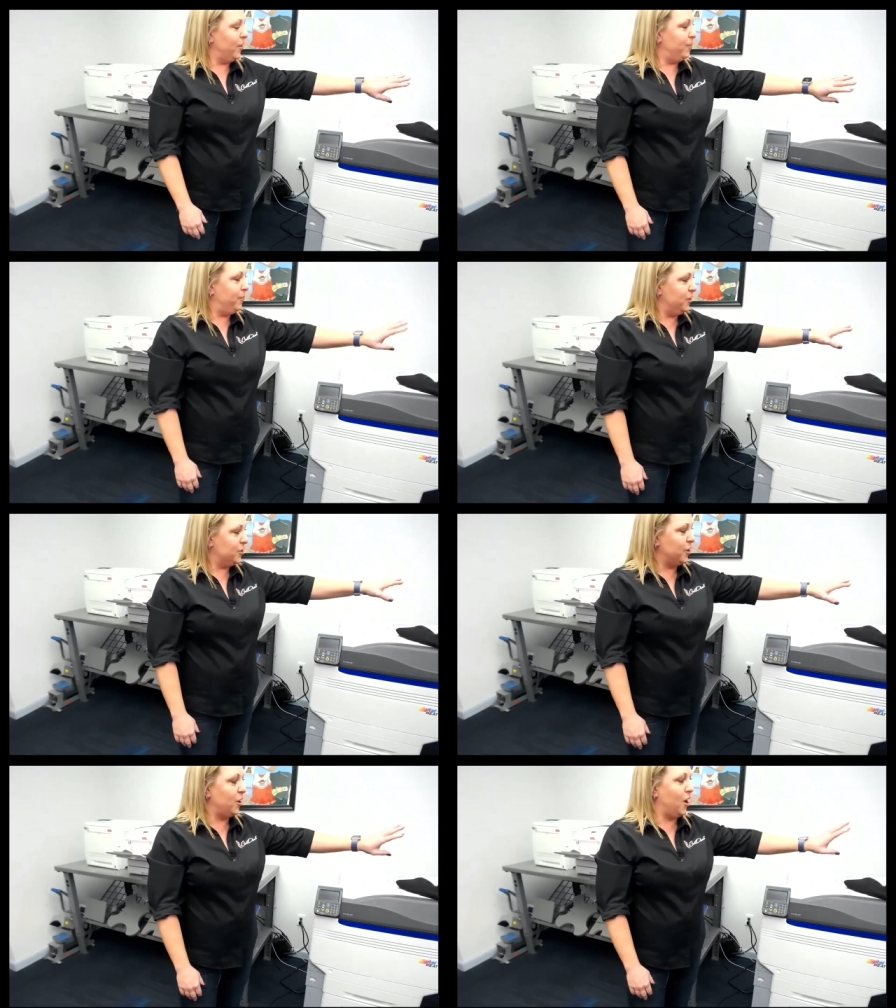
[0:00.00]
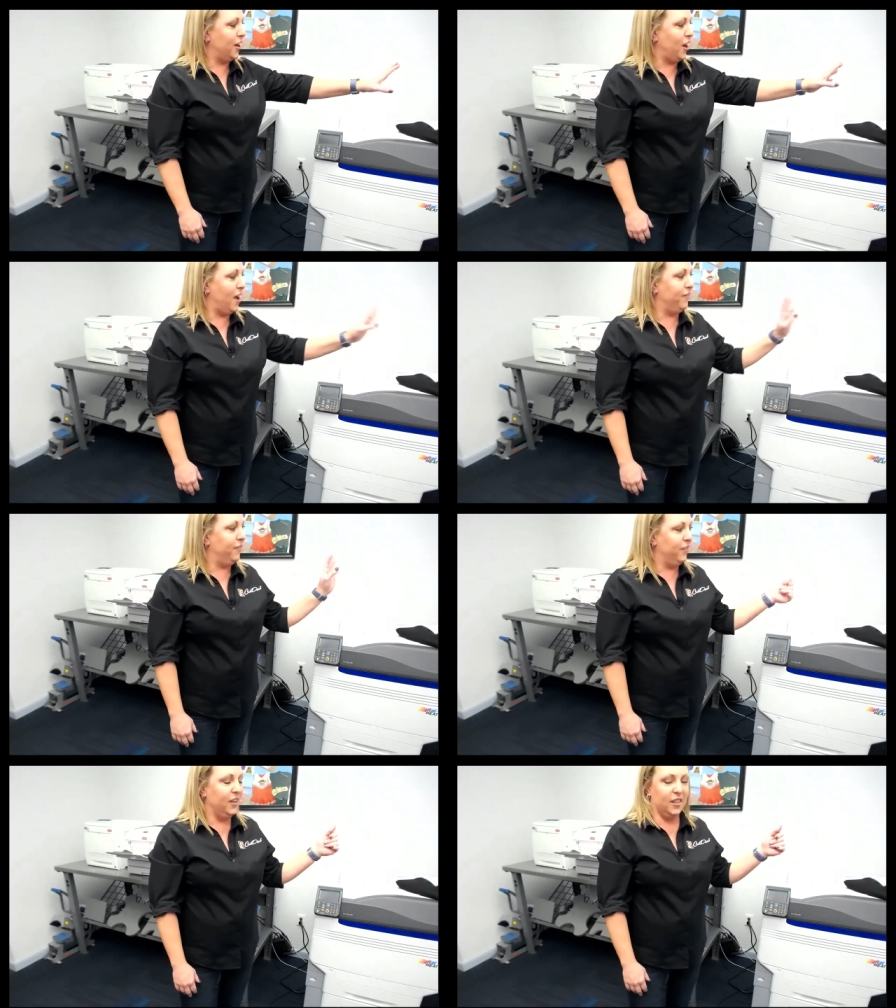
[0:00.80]
the, the shirt on and off,
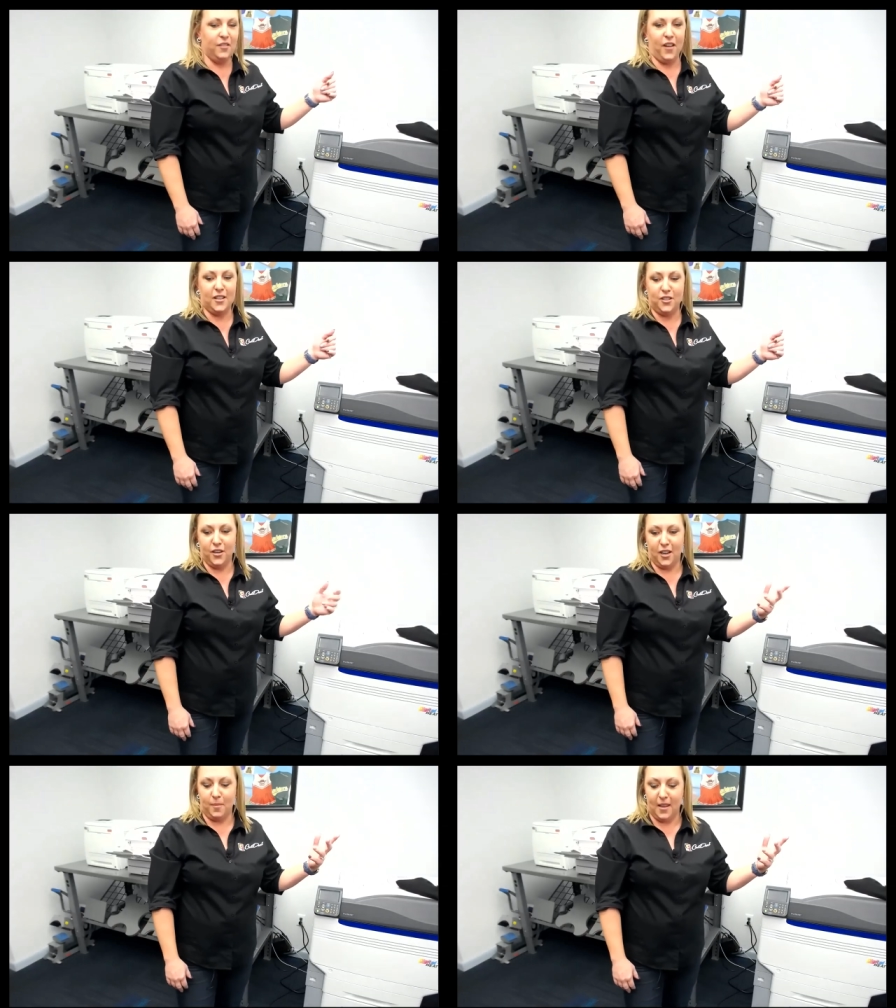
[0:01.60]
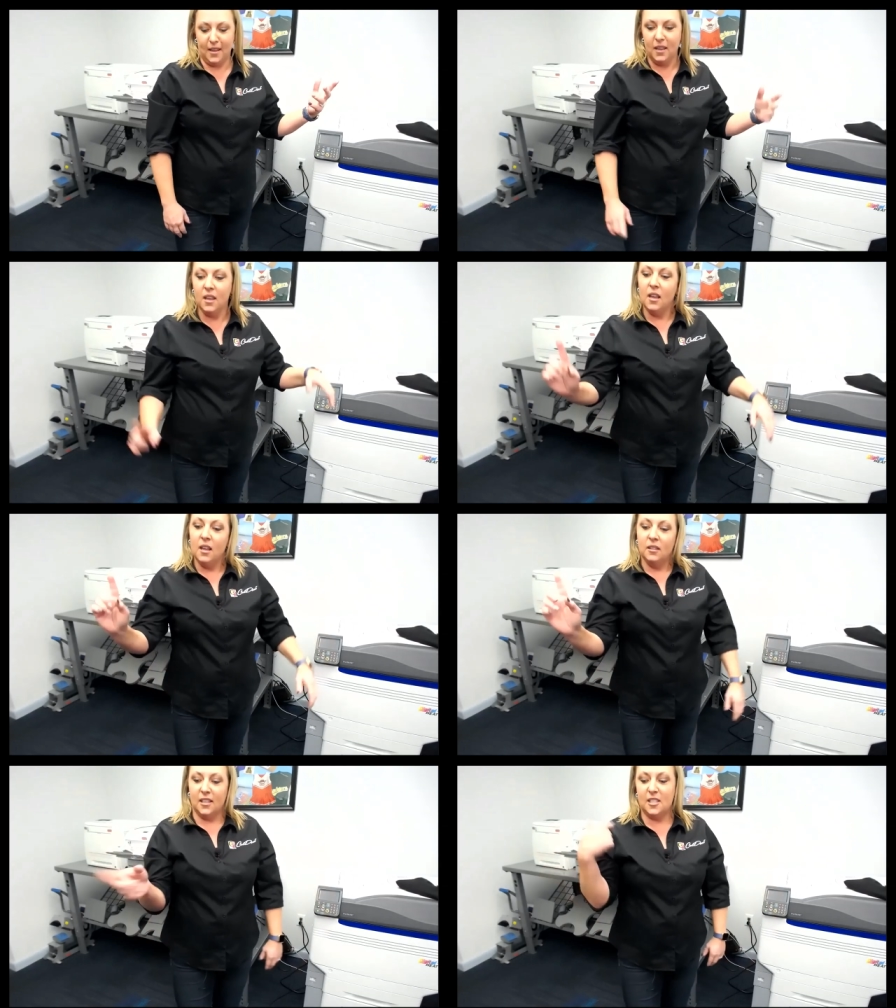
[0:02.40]
the faster you're going to be.
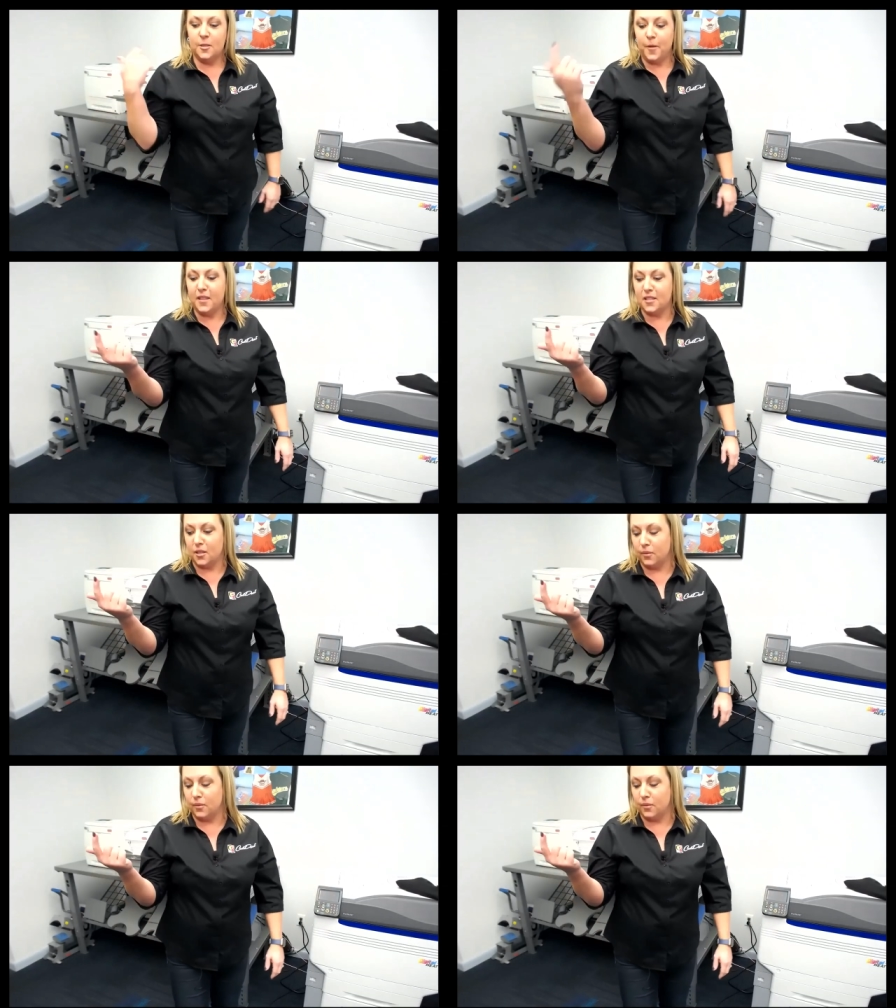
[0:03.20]
Let's spin this